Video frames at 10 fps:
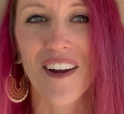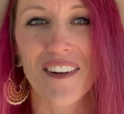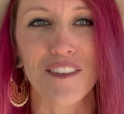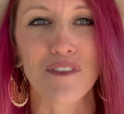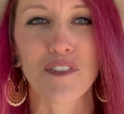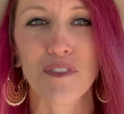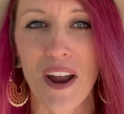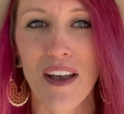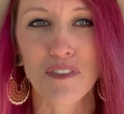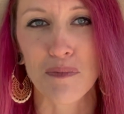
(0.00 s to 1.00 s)
art of
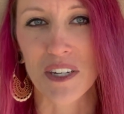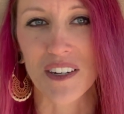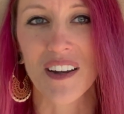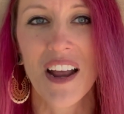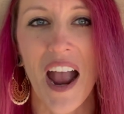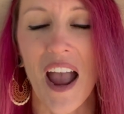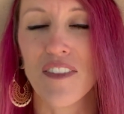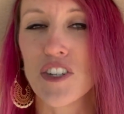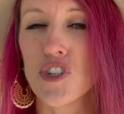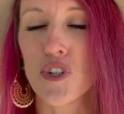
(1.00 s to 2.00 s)
craft beer
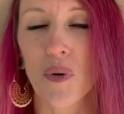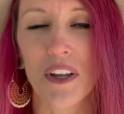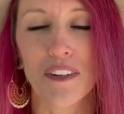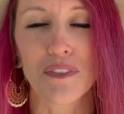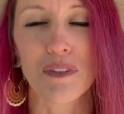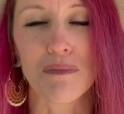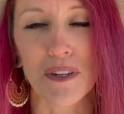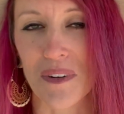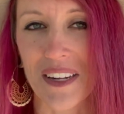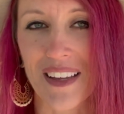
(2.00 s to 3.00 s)
and the joy of
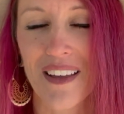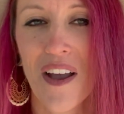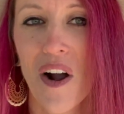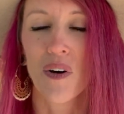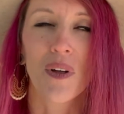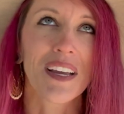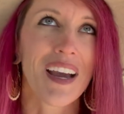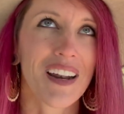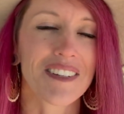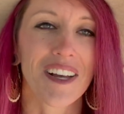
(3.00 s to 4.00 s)
community. Well, I
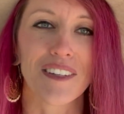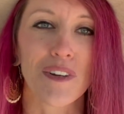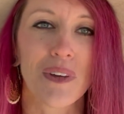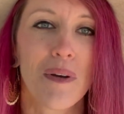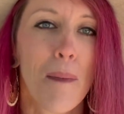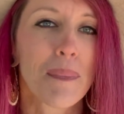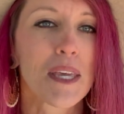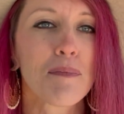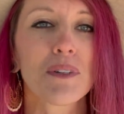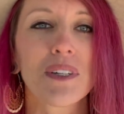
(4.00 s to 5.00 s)
gotta tell you, people